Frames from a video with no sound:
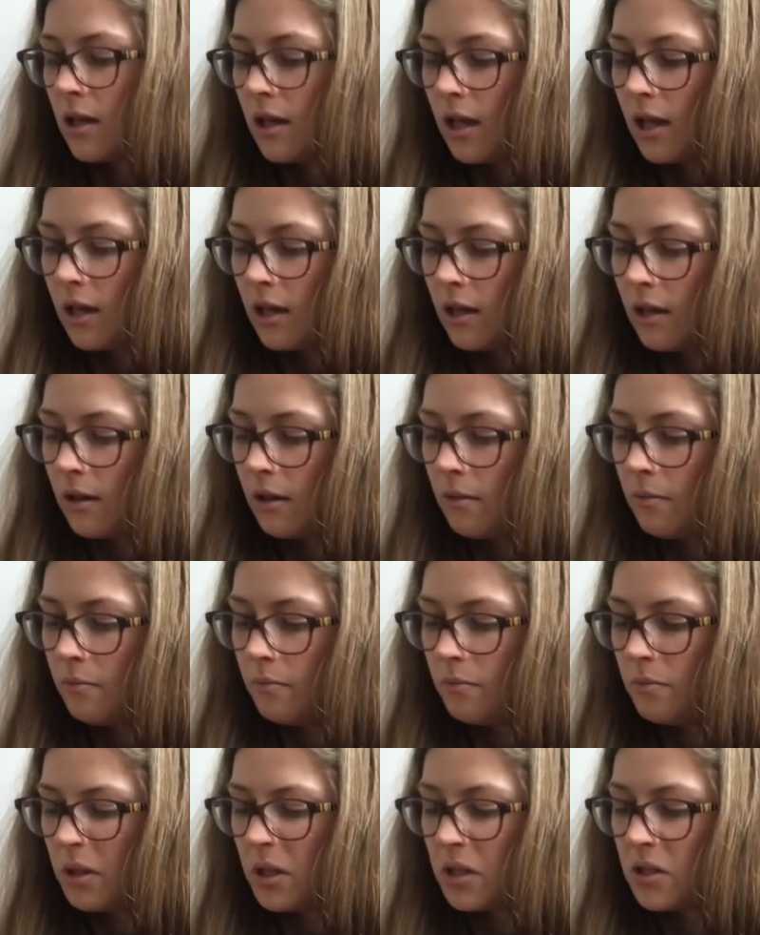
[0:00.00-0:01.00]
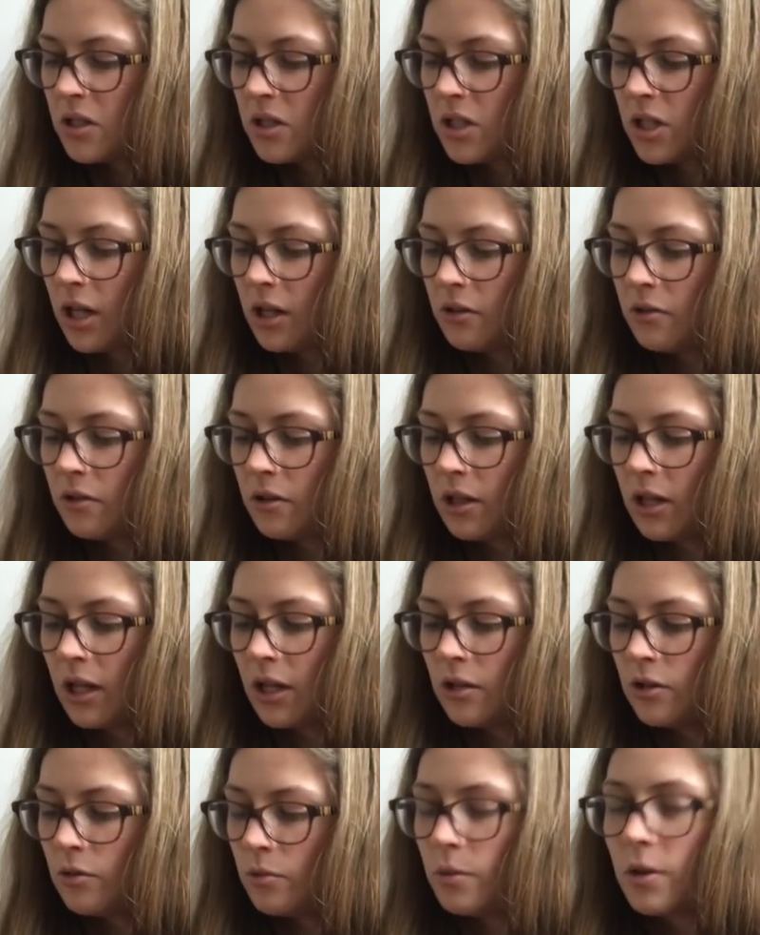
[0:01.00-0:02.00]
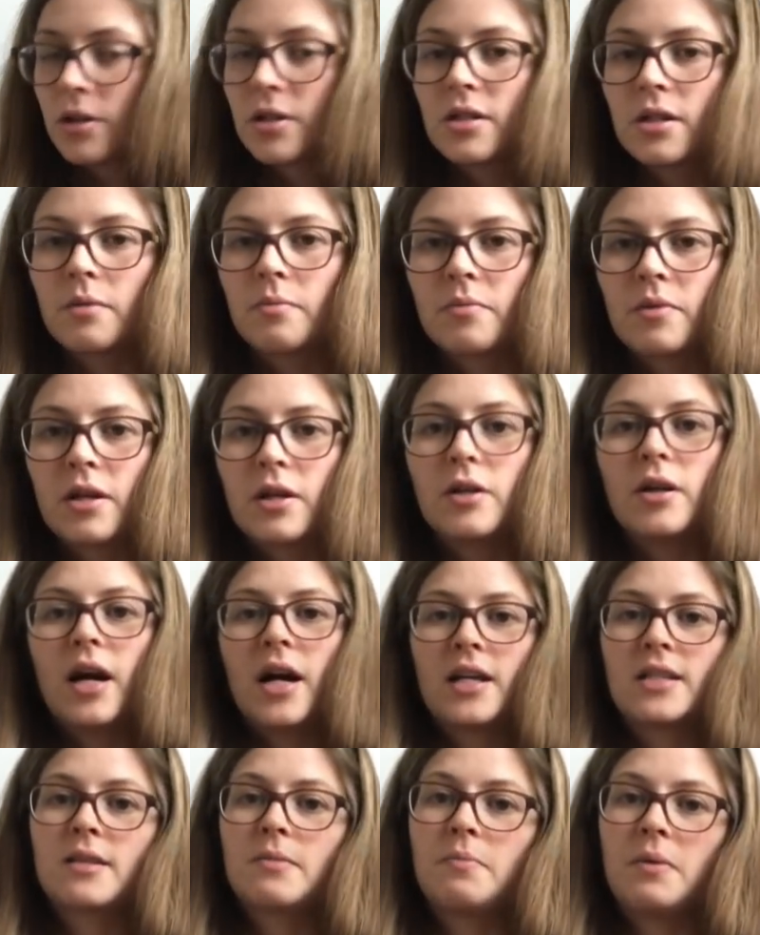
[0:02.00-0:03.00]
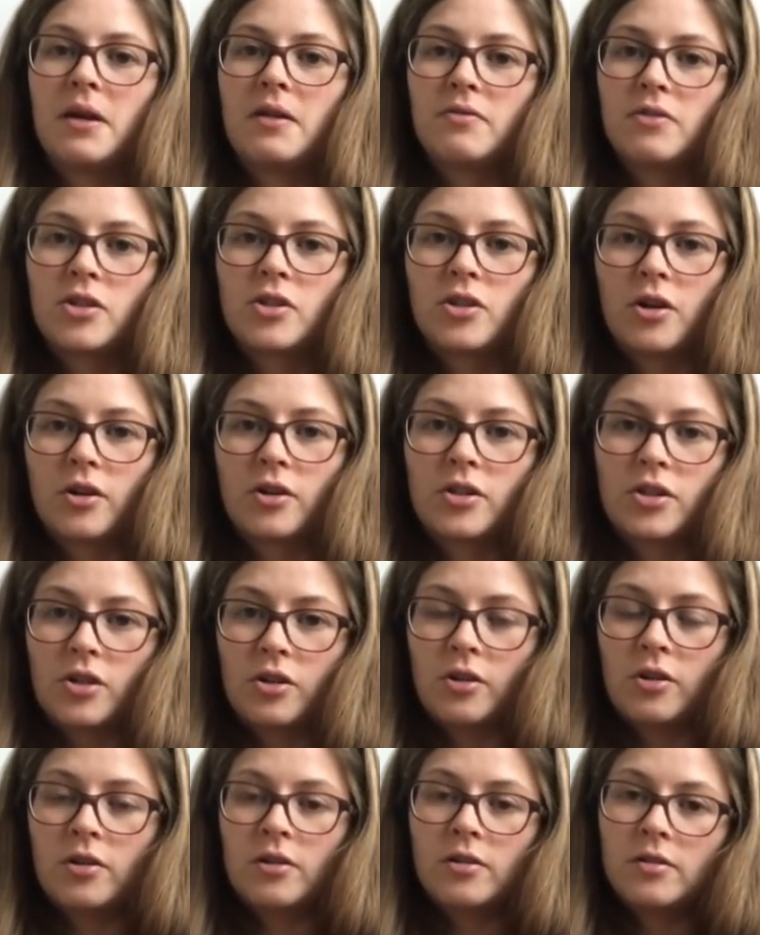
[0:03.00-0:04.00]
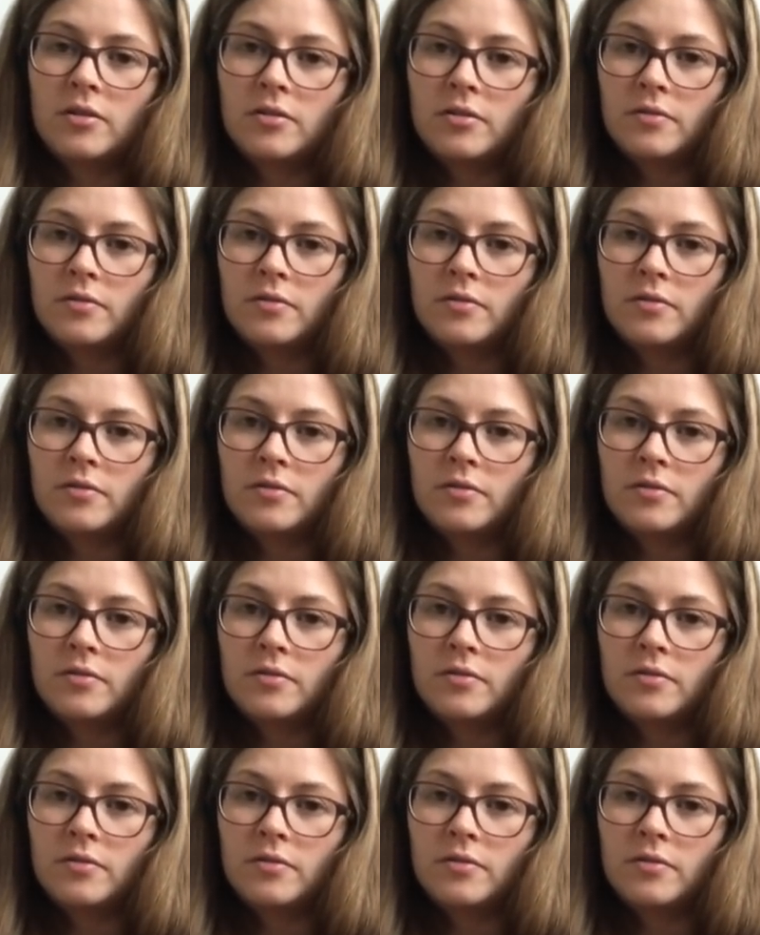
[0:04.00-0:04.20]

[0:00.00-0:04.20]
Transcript: Because generally you want something that has a bit of structure.